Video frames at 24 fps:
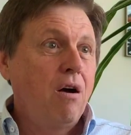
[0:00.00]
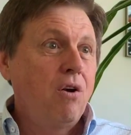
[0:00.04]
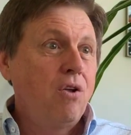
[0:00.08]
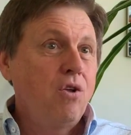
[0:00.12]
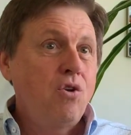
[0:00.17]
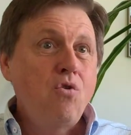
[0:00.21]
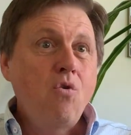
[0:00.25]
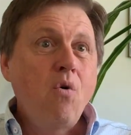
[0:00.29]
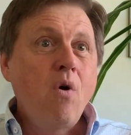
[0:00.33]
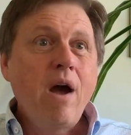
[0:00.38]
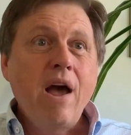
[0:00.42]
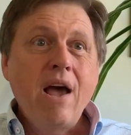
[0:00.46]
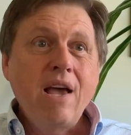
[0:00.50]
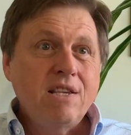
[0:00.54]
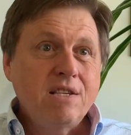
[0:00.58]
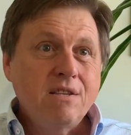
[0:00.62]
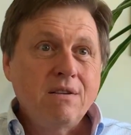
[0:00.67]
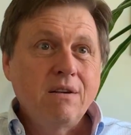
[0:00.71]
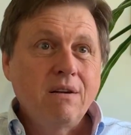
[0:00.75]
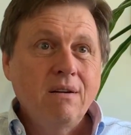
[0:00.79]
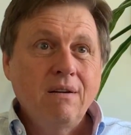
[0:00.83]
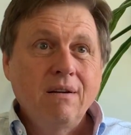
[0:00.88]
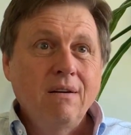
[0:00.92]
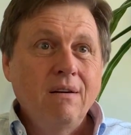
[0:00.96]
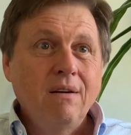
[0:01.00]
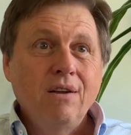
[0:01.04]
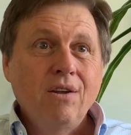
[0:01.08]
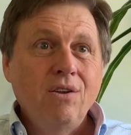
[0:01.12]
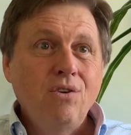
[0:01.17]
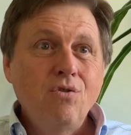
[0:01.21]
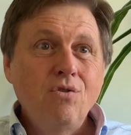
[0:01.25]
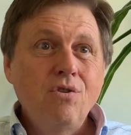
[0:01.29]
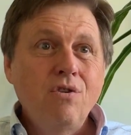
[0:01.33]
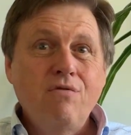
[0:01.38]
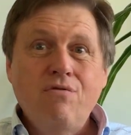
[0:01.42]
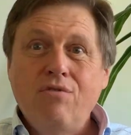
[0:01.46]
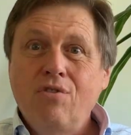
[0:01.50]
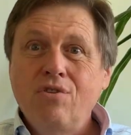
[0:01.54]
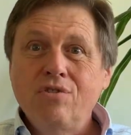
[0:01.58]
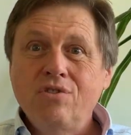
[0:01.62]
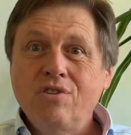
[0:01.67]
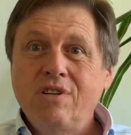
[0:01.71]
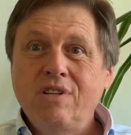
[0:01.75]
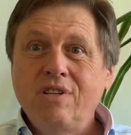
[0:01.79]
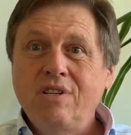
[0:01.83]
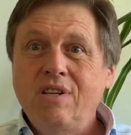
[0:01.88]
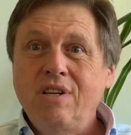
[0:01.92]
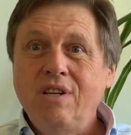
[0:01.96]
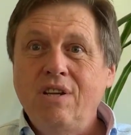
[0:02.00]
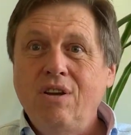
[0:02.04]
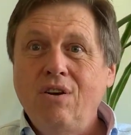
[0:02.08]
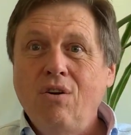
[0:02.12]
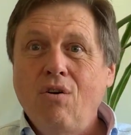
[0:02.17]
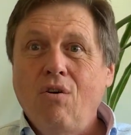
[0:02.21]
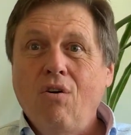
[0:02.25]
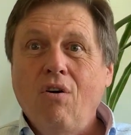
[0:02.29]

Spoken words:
US university